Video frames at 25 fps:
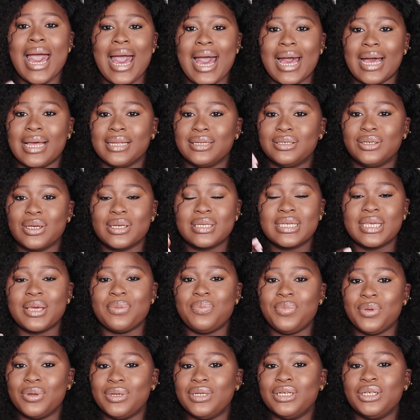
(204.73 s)
and just
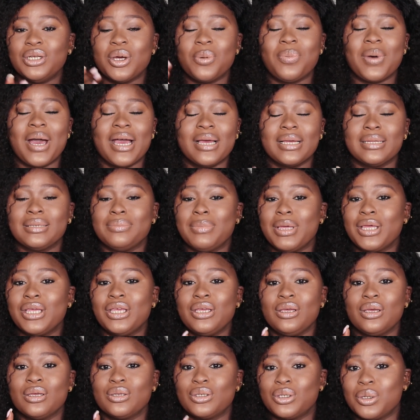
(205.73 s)
keep building up and
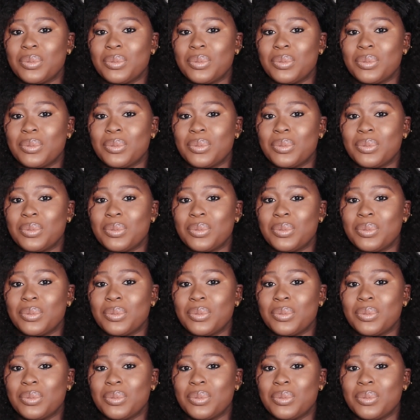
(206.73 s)
making your